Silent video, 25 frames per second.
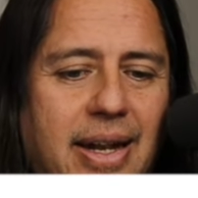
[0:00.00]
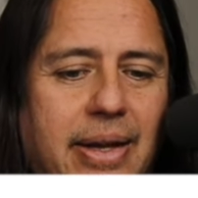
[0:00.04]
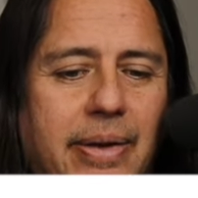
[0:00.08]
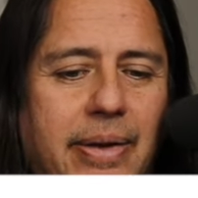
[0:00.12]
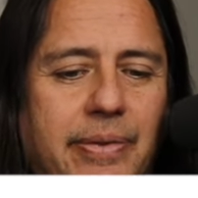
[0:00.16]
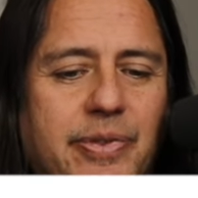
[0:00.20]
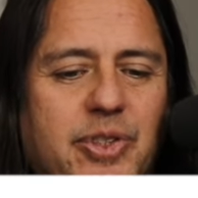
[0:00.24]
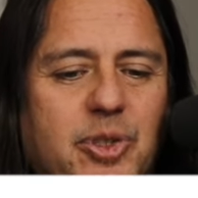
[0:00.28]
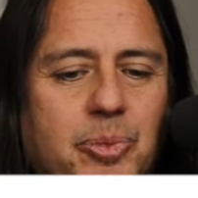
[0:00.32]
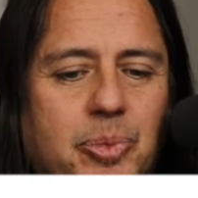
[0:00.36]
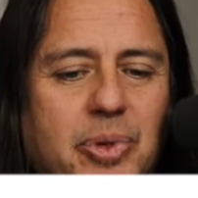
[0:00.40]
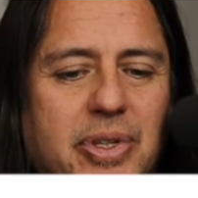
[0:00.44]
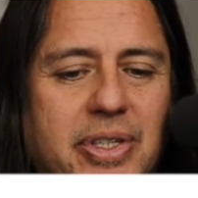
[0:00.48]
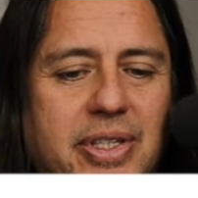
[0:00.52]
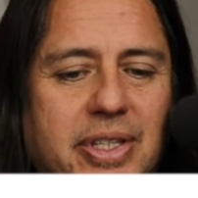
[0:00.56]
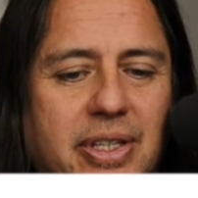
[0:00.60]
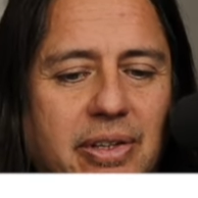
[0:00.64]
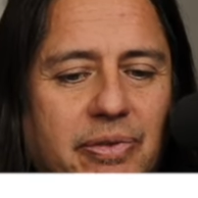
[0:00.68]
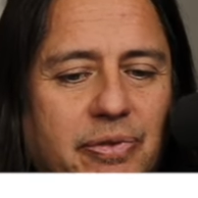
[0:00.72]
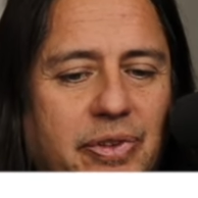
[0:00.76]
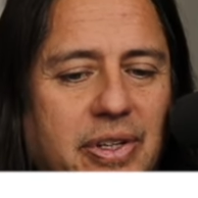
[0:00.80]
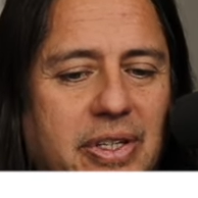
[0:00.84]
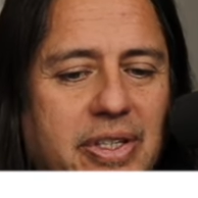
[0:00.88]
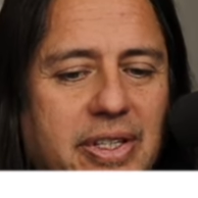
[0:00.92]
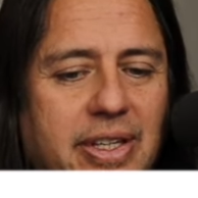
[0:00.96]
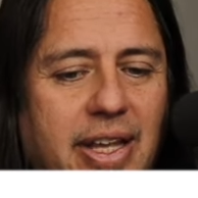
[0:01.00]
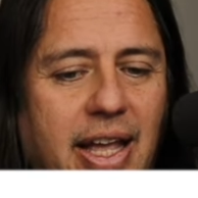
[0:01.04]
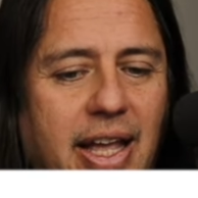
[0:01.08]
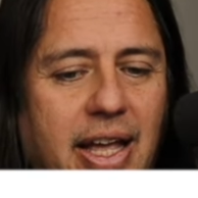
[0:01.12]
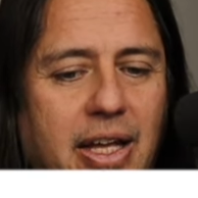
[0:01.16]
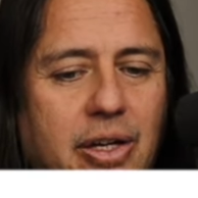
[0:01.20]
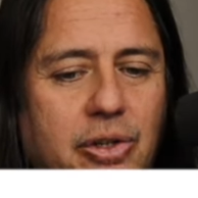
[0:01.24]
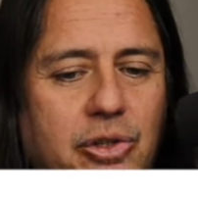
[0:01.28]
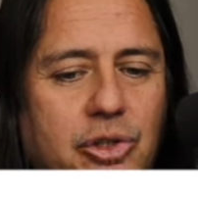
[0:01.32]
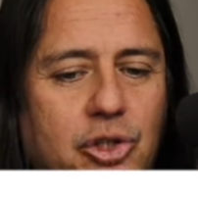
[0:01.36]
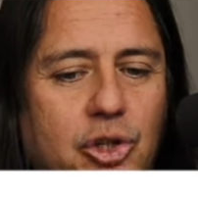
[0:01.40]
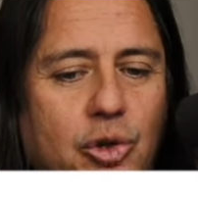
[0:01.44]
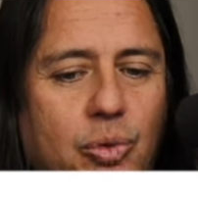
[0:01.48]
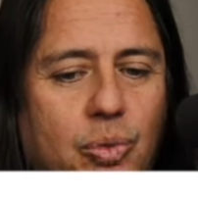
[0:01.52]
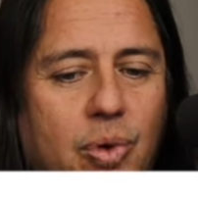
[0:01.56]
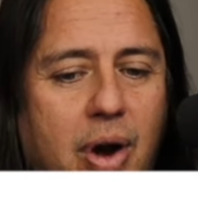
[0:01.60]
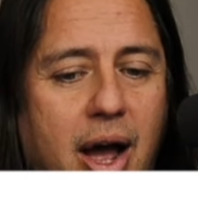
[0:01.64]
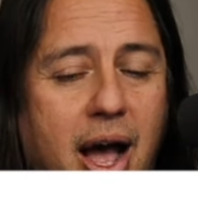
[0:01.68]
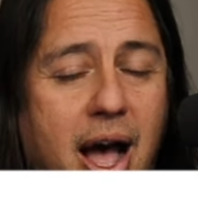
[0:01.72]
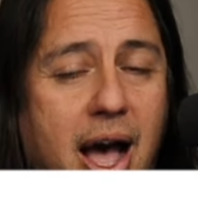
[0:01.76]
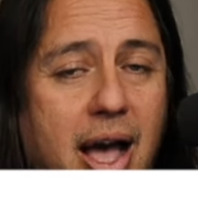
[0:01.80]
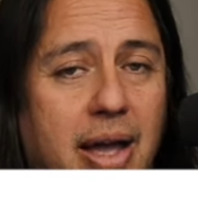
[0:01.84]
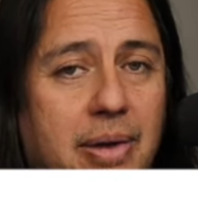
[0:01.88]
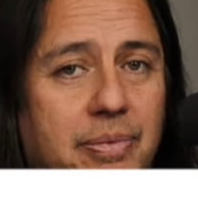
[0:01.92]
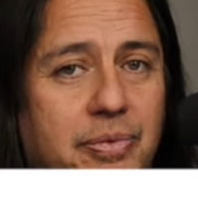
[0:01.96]
of specific scales
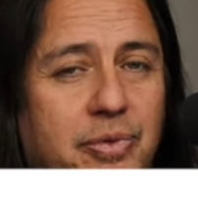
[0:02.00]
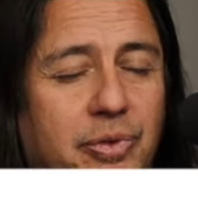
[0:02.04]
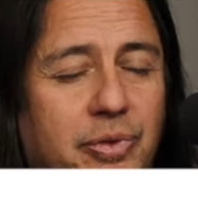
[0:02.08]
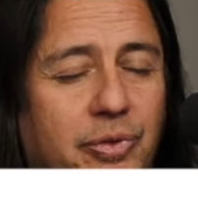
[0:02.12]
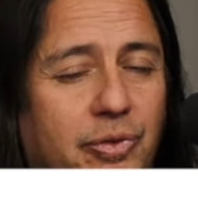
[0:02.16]
derived